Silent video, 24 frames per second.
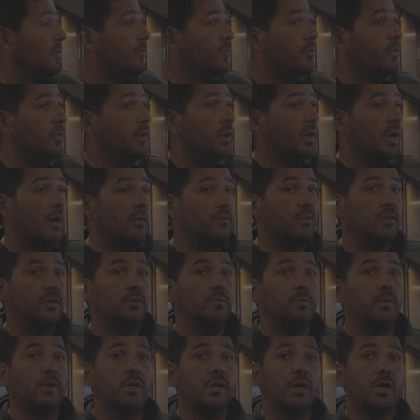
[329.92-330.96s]
if we have
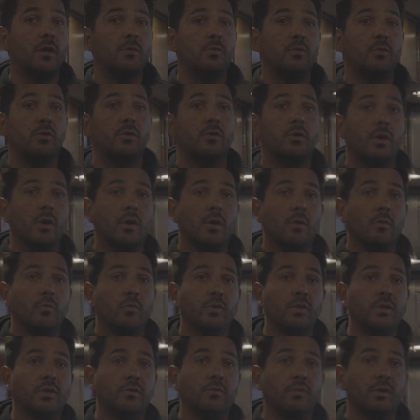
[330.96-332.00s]
this behavior
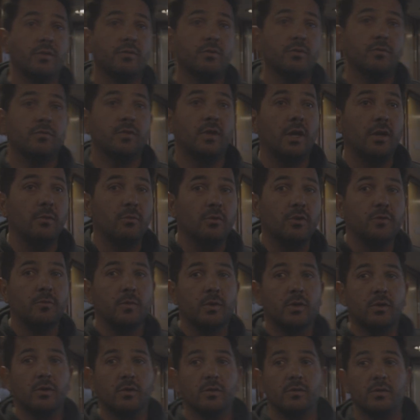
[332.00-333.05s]
with the rest of the animals,
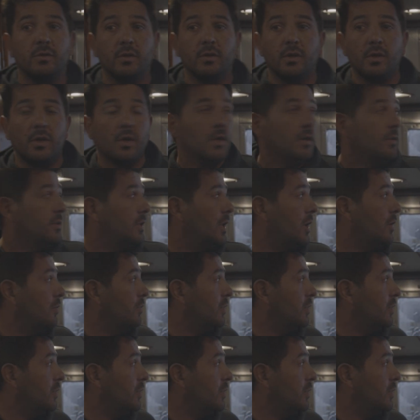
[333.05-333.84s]
because now